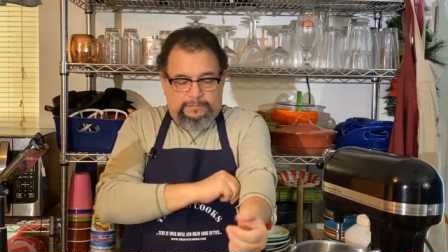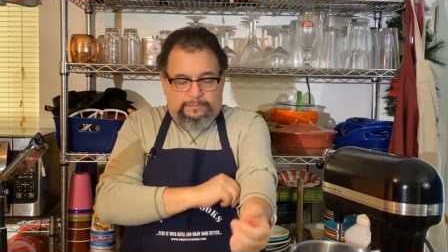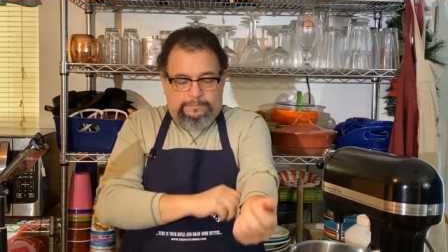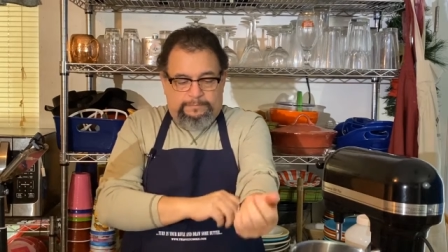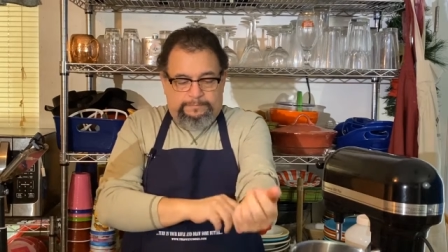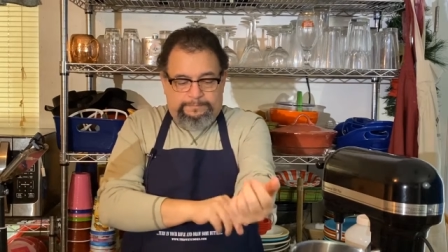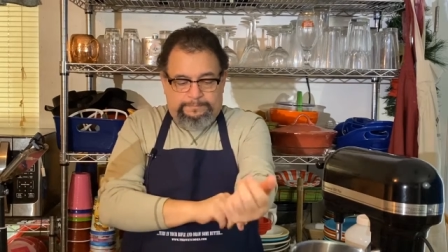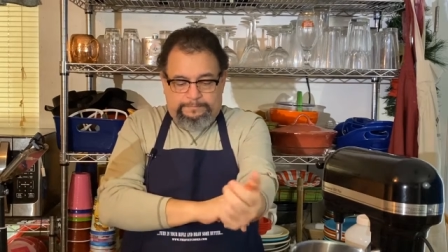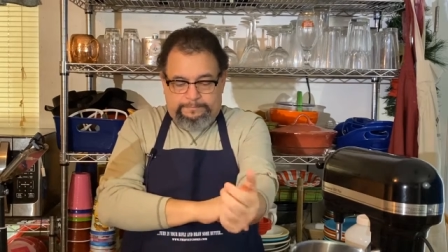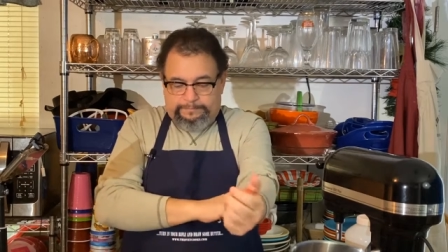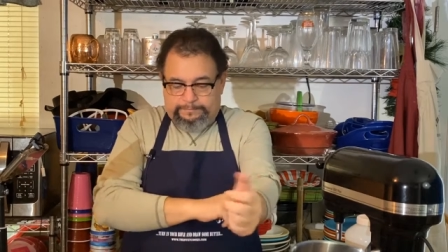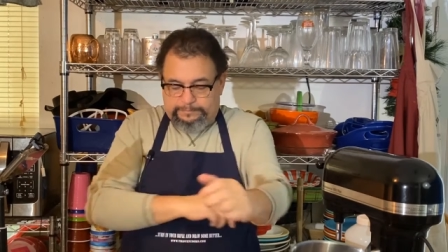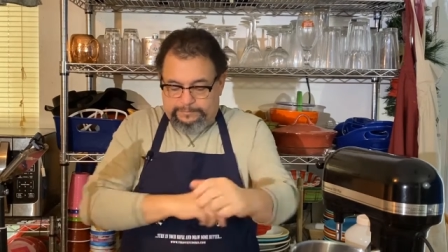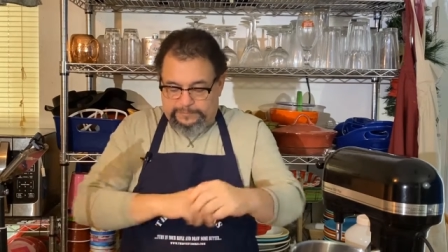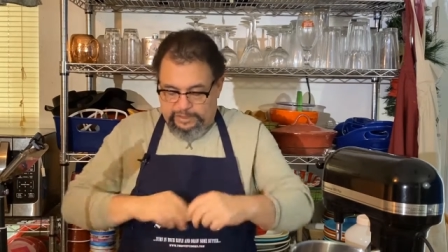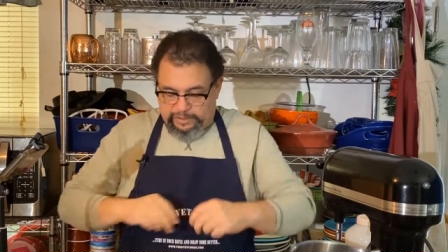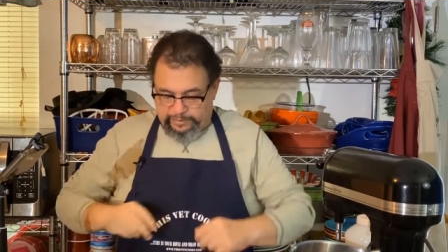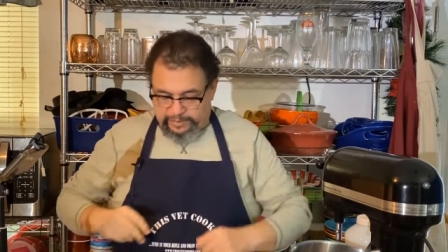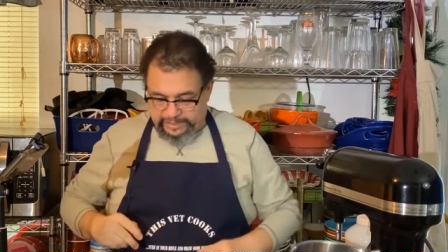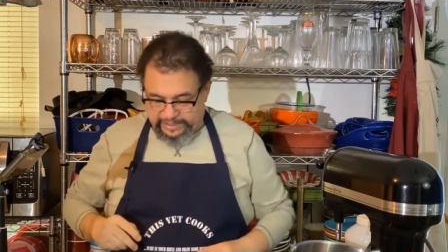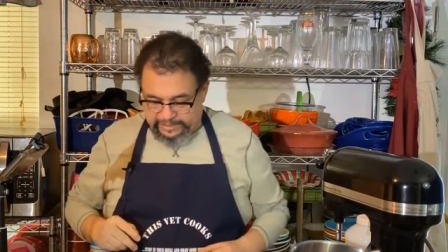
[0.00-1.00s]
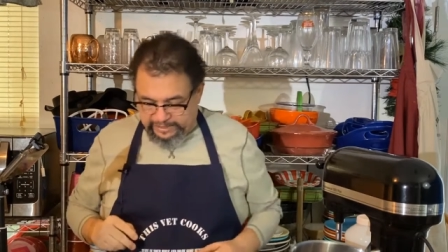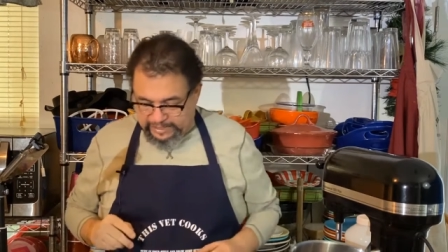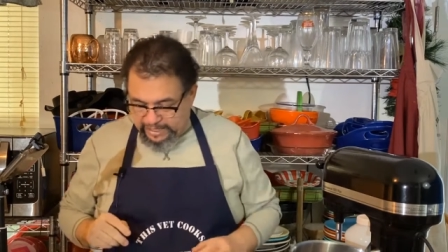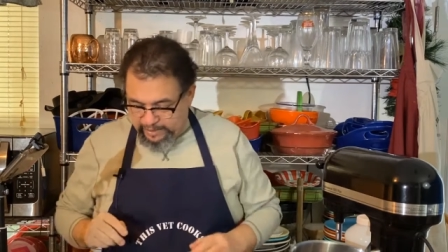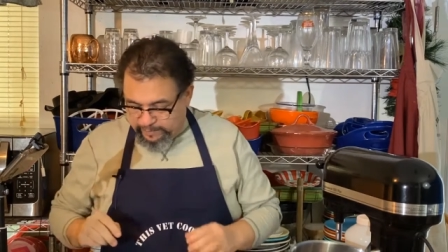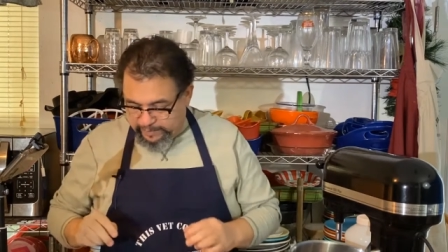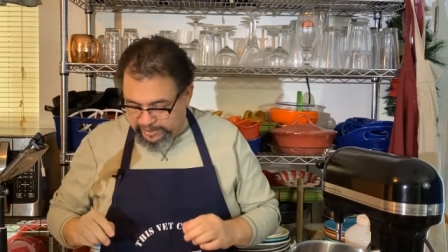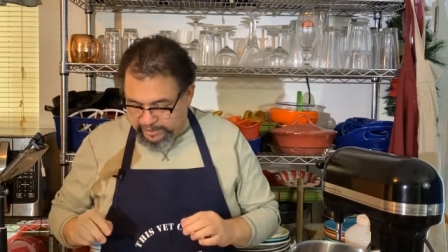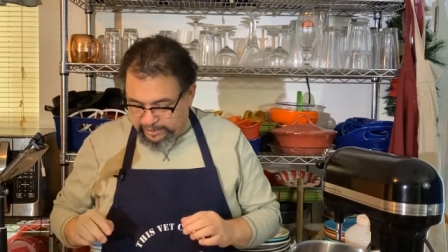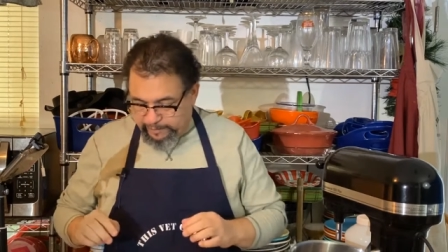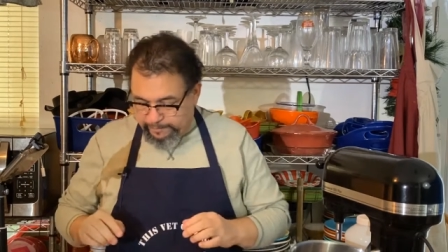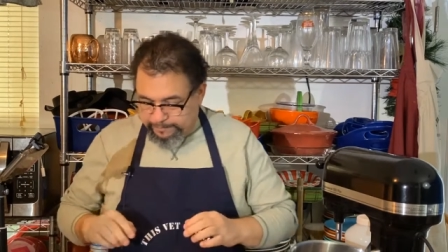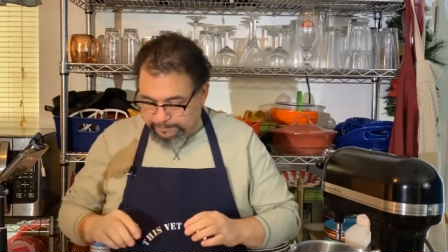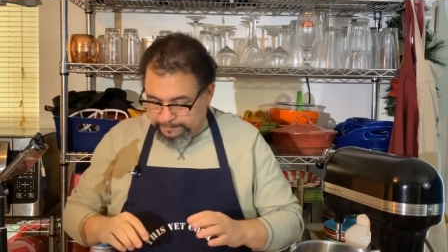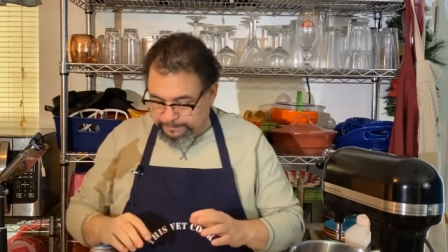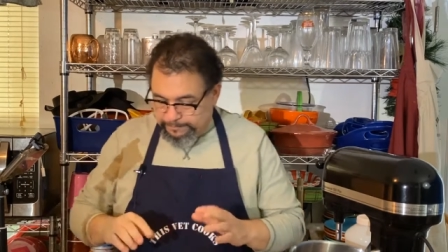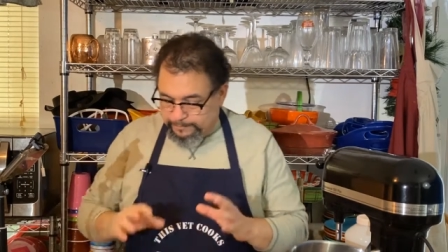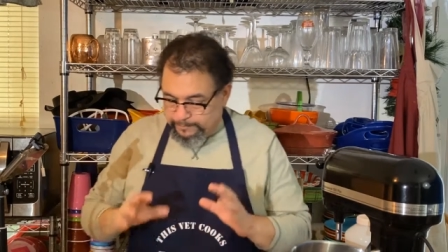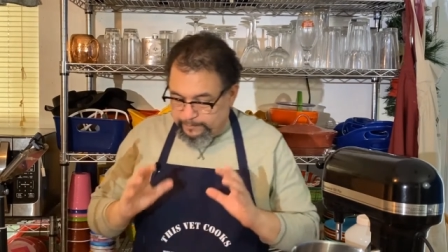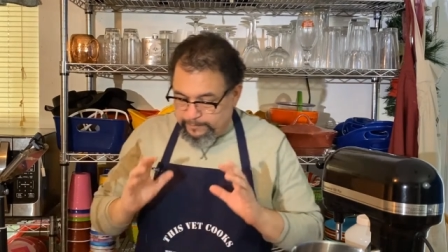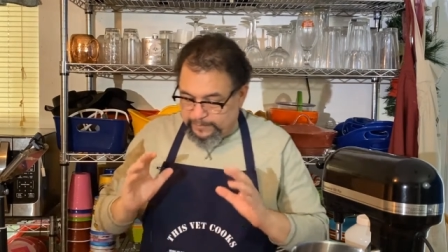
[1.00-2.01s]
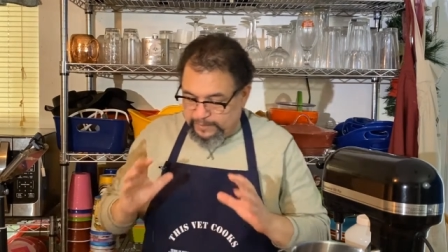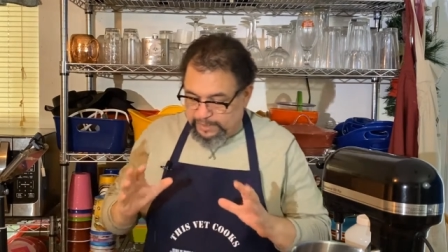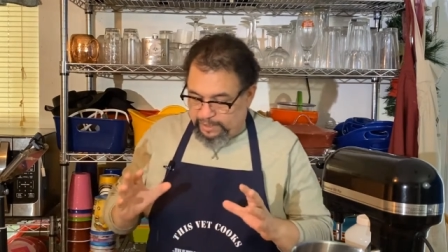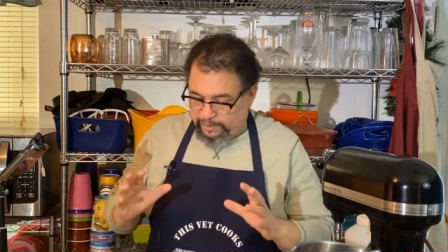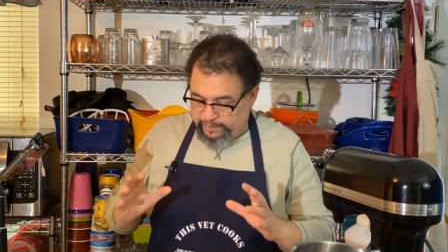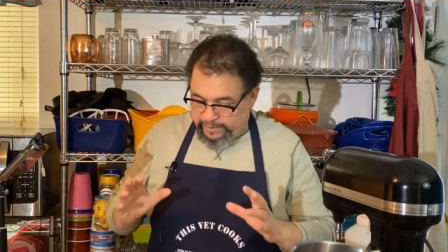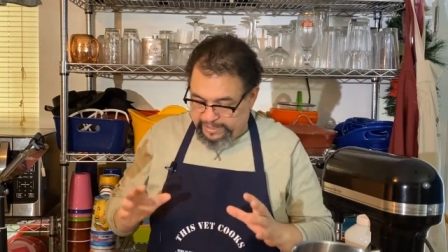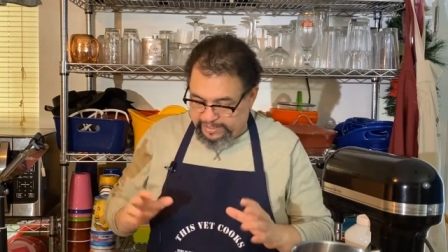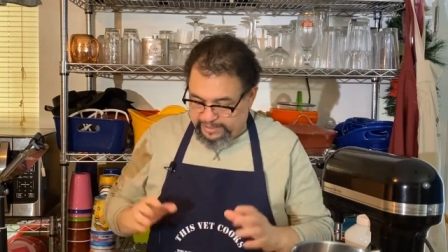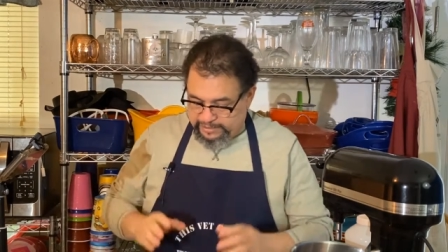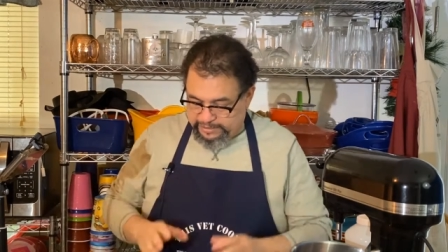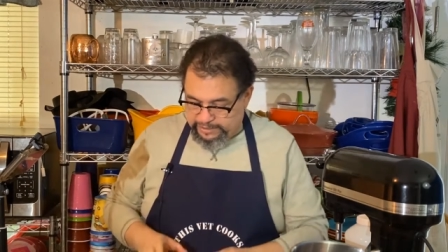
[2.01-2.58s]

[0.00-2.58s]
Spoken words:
All right, there we go. All right,